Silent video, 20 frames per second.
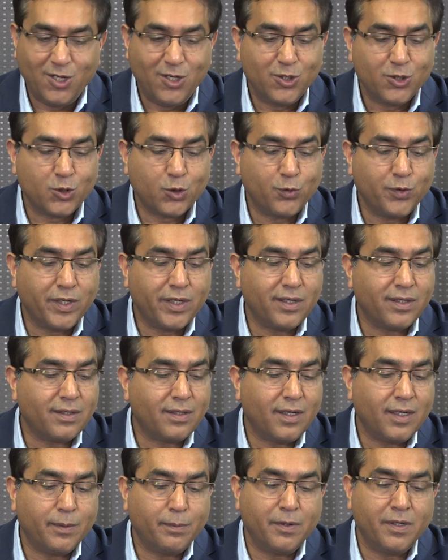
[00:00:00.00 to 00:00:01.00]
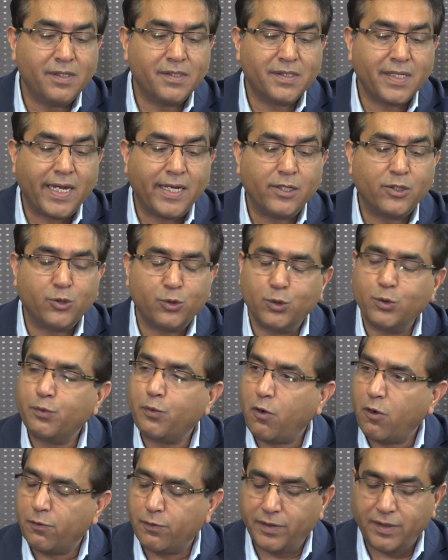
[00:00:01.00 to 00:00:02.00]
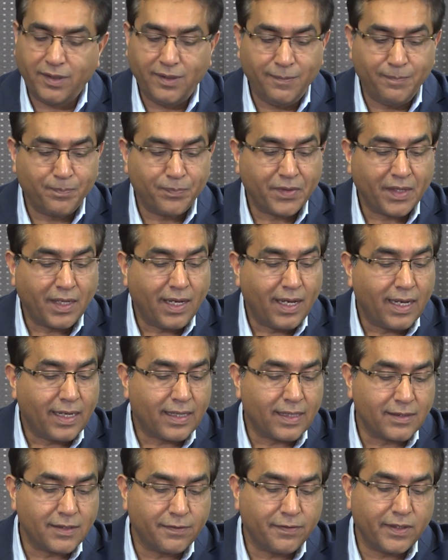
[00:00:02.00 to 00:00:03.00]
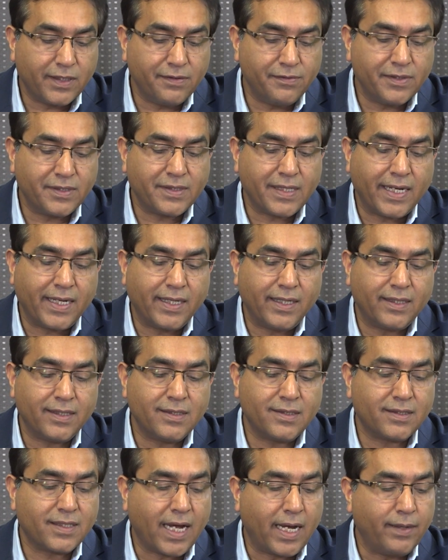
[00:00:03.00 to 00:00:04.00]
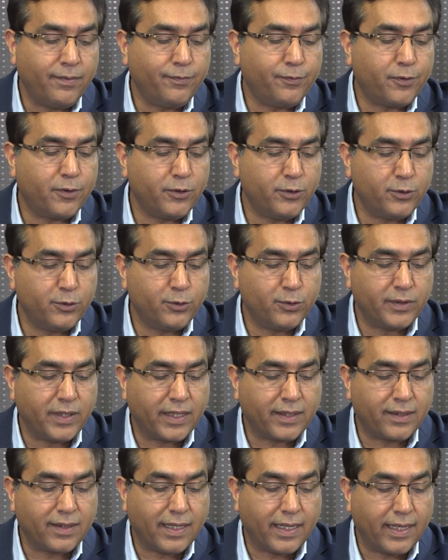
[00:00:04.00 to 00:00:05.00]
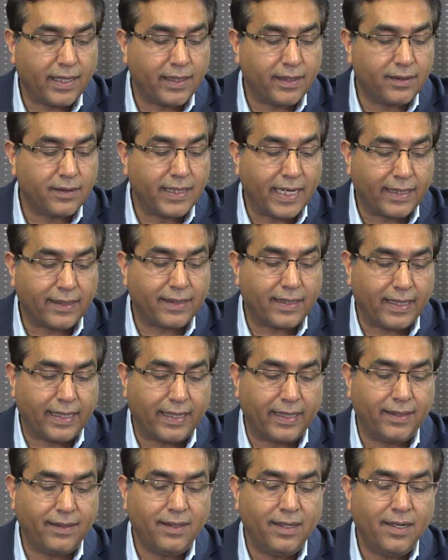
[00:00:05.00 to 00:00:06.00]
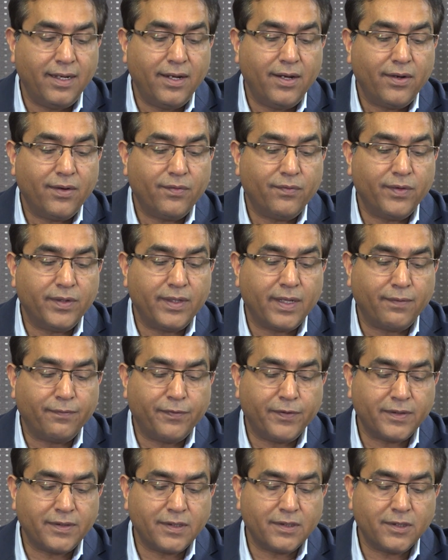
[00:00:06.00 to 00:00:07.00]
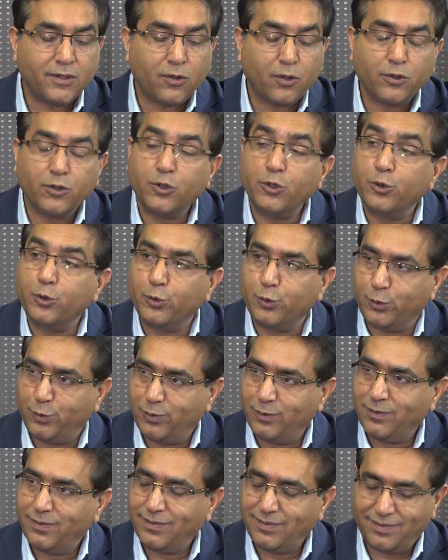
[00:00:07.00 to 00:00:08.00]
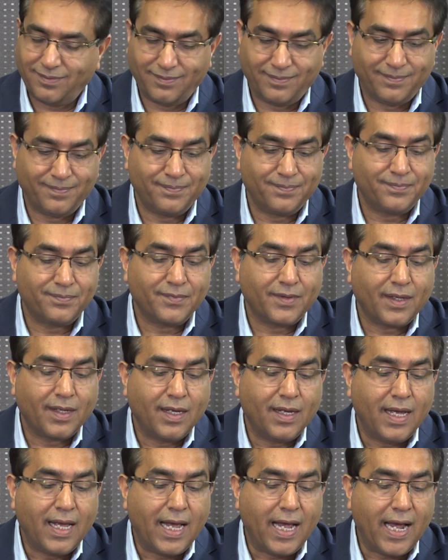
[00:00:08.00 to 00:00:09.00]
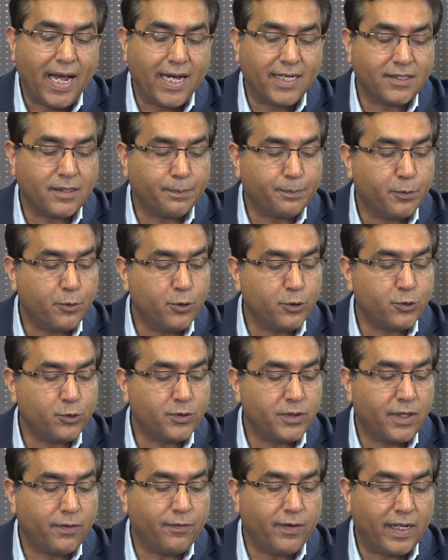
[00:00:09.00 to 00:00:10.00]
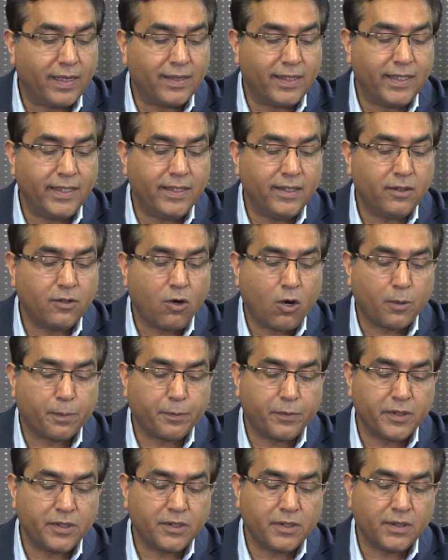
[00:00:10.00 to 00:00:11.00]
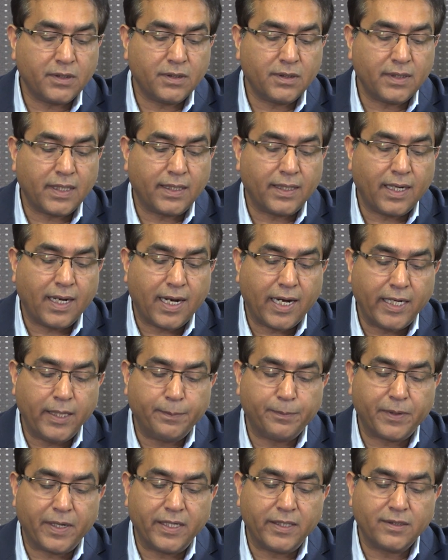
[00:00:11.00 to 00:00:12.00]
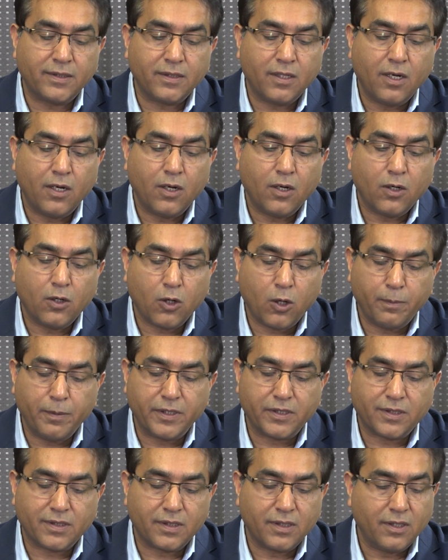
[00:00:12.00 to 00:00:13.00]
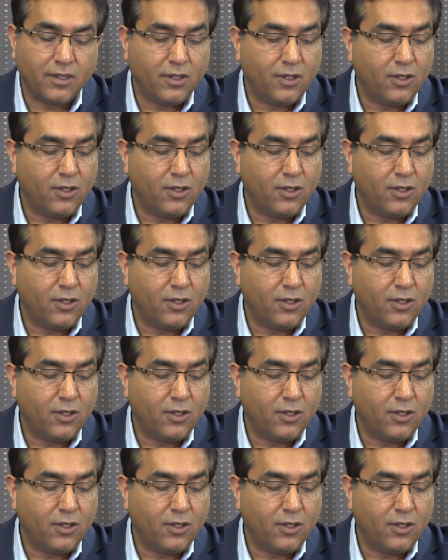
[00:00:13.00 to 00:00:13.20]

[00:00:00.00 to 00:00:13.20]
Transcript: So where Liberal is saying choose forward, Conservative is saying it is time for you to get ahead with emphasis on you, as opposed to the wealthy corporations and high-priced lobbyists